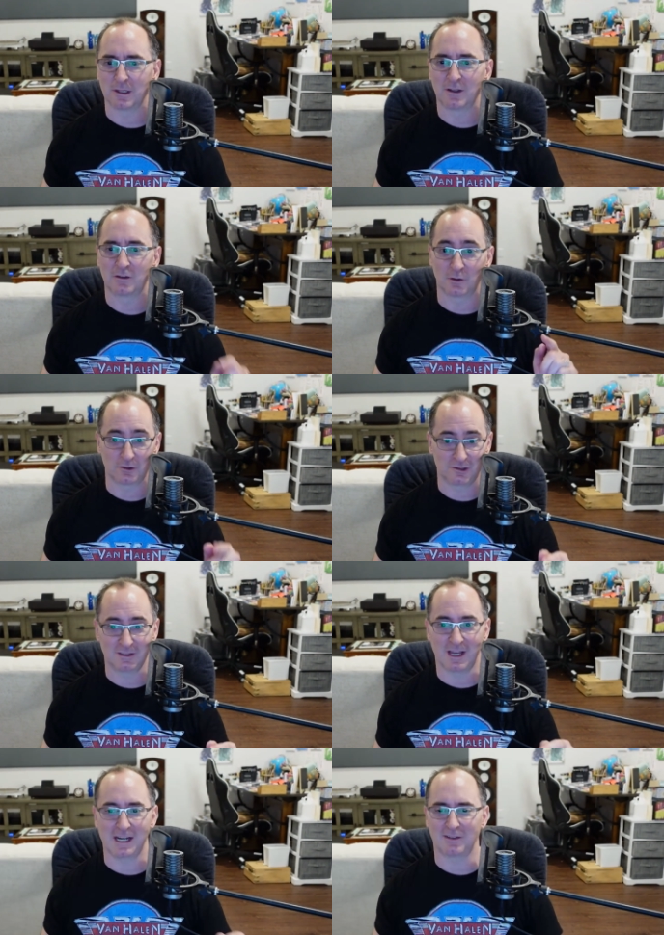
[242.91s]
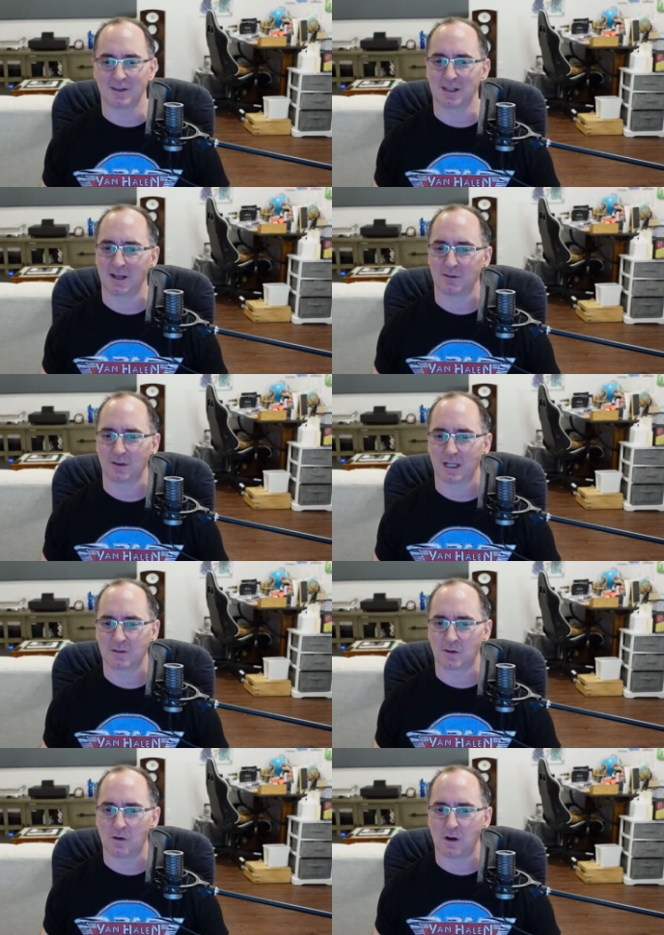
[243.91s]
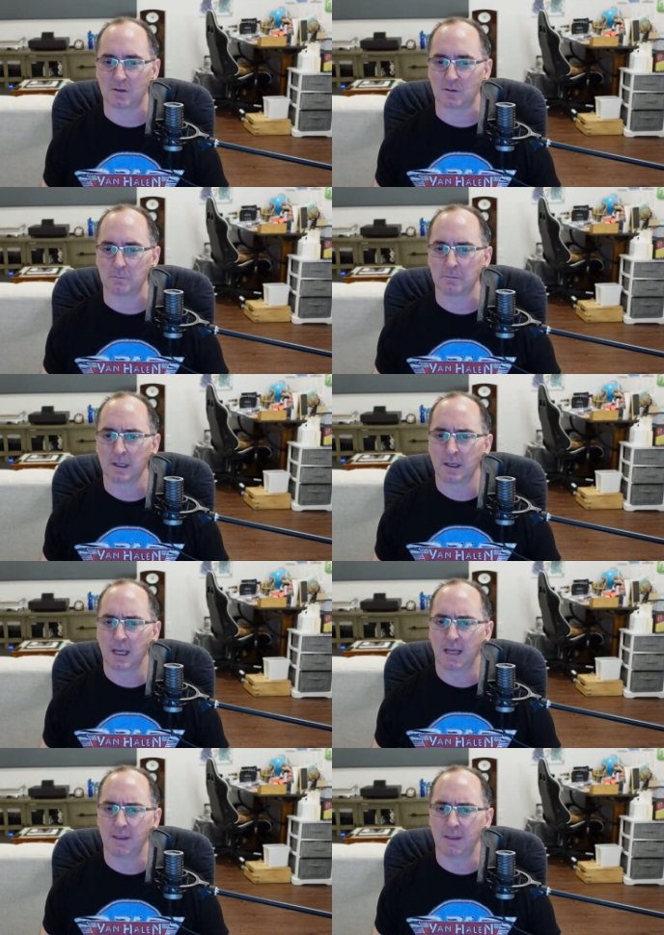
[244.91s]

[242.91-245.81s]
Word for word: So she likes it now. So that's awesome. And